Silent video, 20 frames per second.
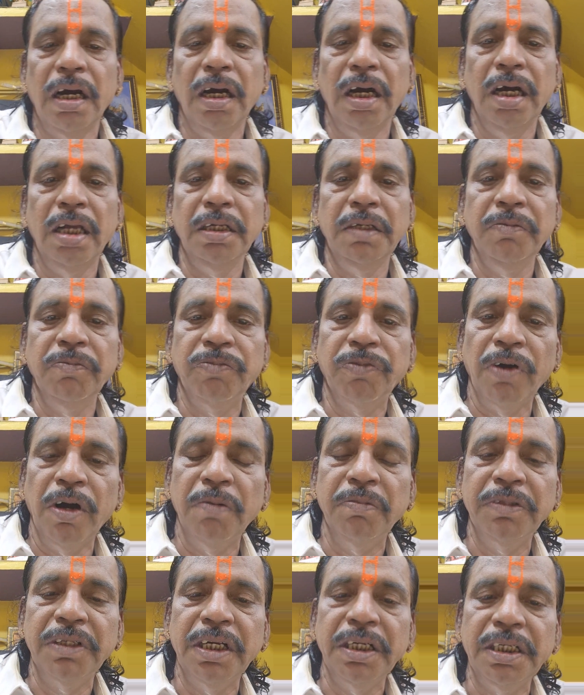or
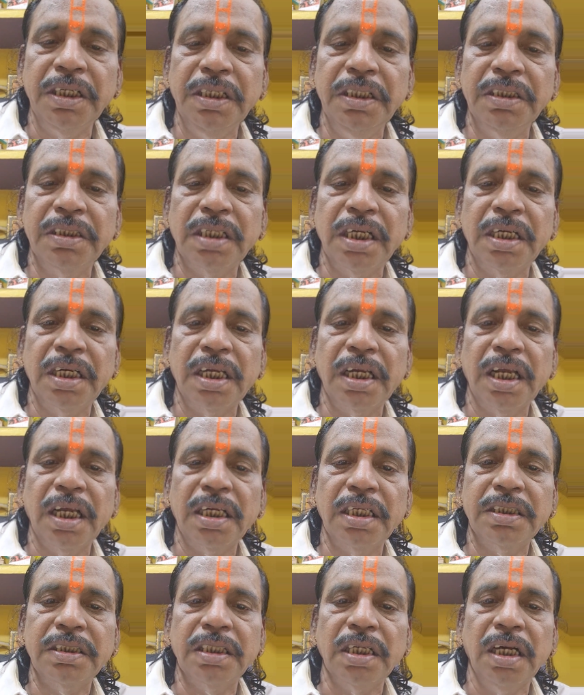informed that he is under
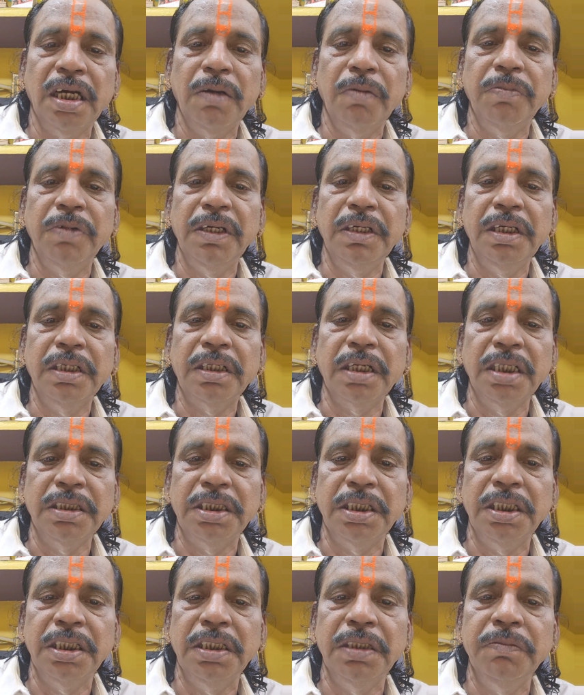arrest, or by
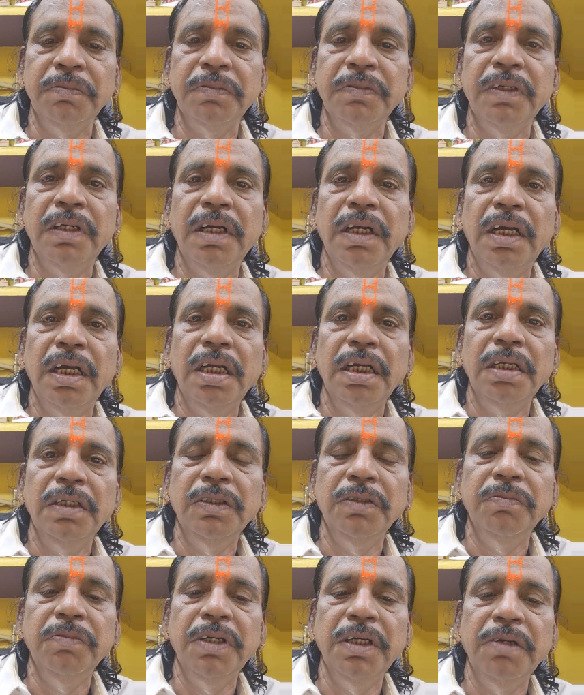touching him
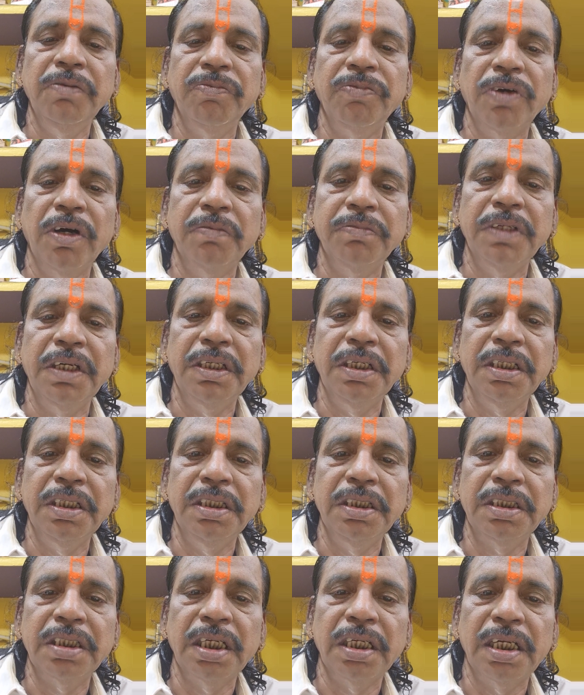you may inform that
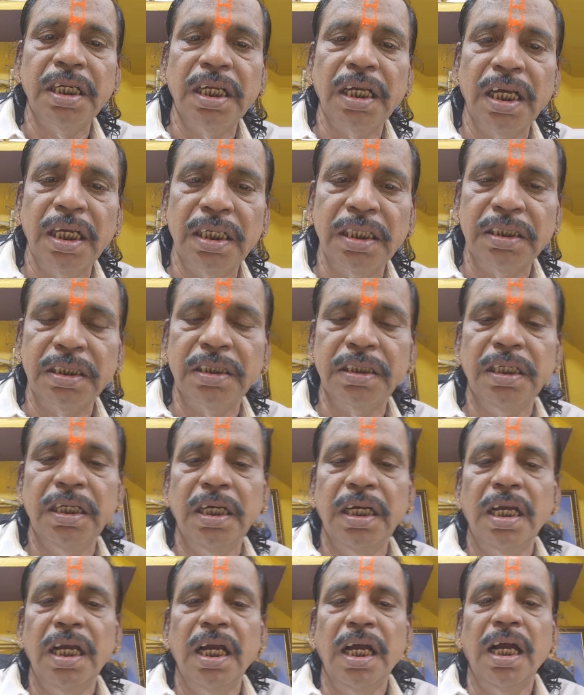he is under arrest.
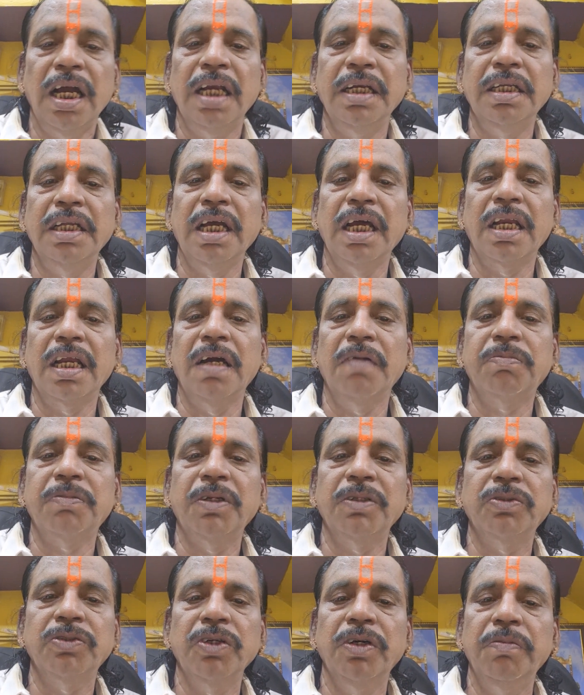And
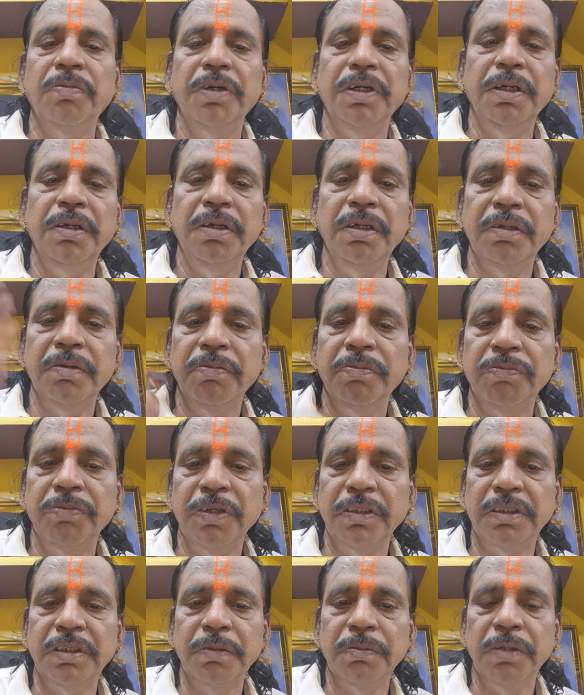thereafter so many
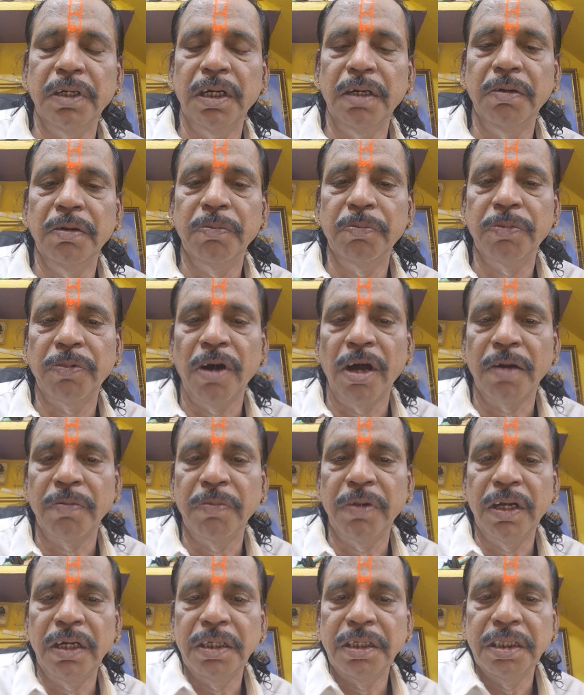
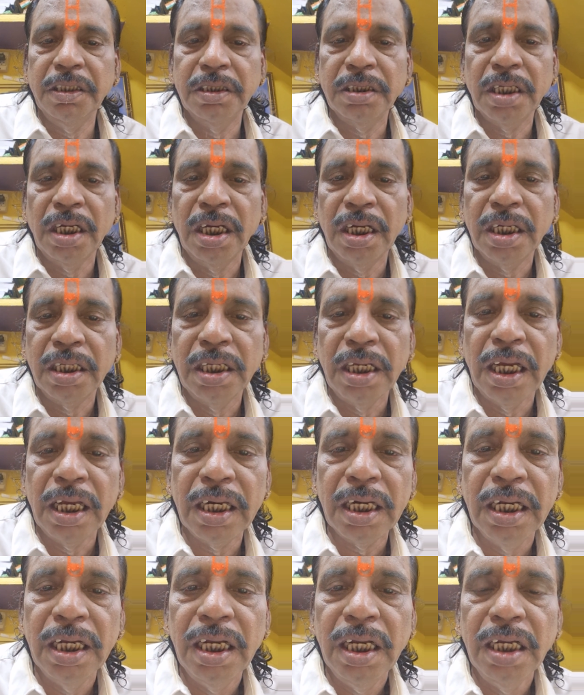formalities are
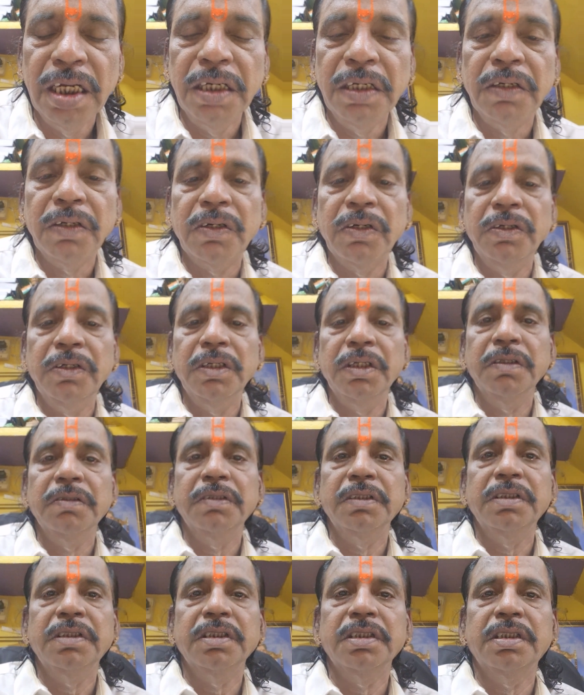there, including
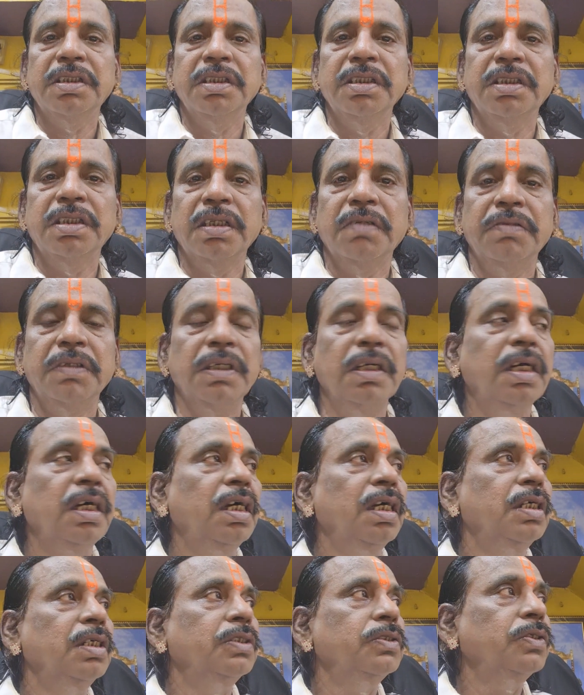167.
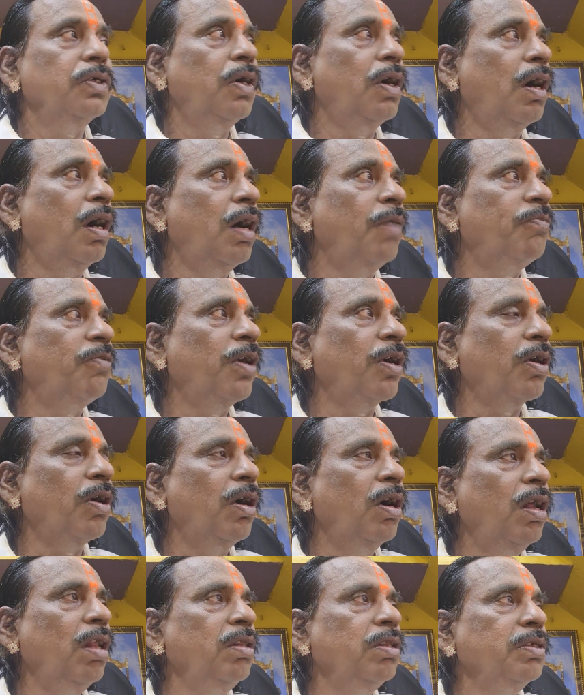So for
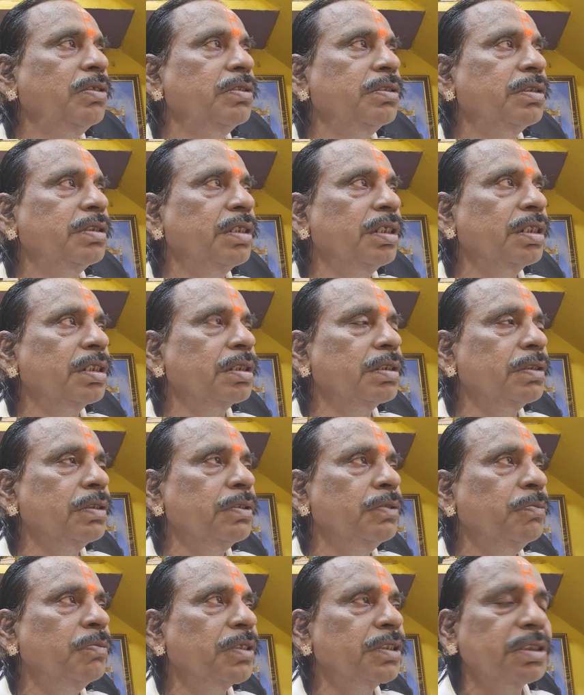all those things
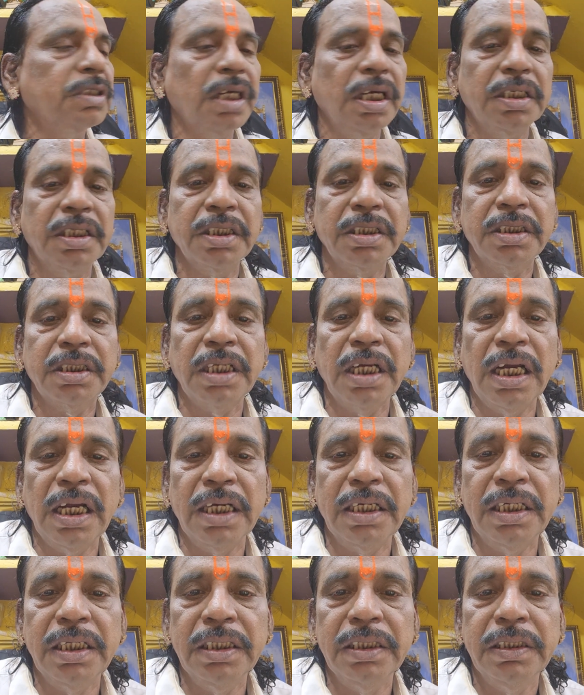you must
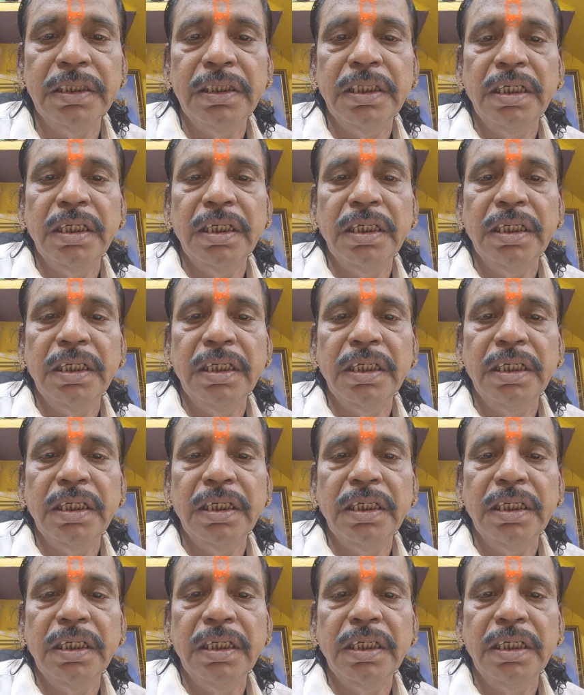understand